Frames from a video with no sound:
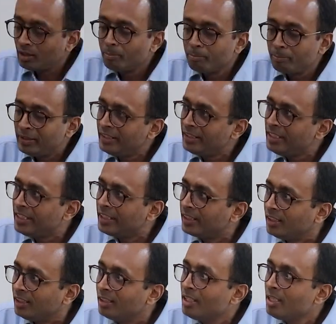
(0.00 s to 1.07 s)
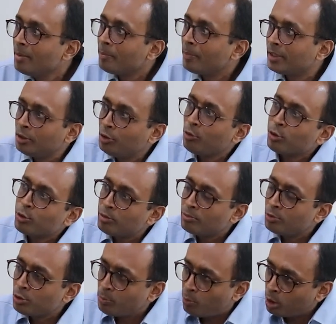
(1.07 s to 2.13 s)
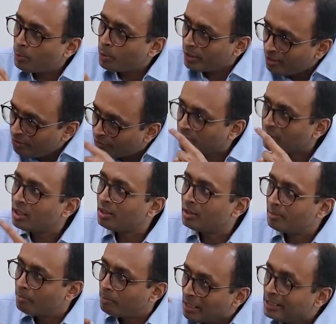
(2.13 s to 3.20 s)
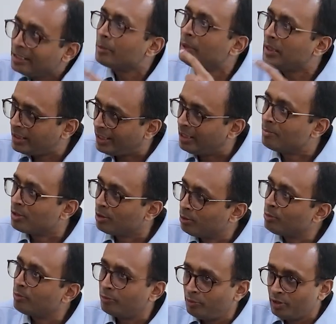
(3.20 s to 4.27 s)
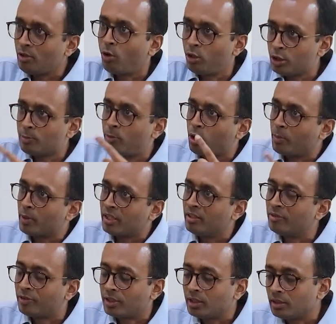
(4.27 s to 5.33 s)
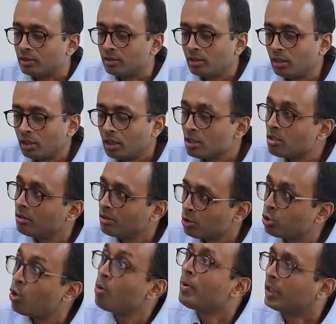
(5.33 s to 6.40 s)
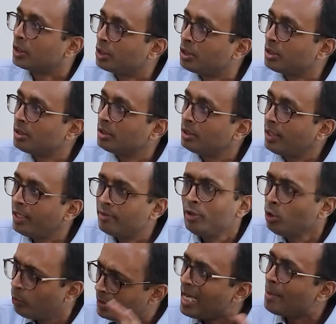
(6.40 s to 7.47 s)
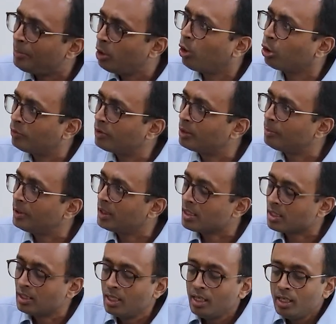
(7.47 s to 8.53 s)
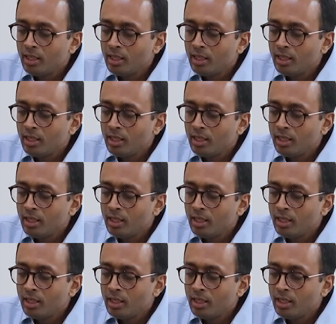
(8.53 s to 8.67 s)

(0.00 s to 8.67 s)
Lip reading: Completely agree. But then you spoke about infra multiple times, you know, we all spoke about infra so much and we know it's happening all over the place.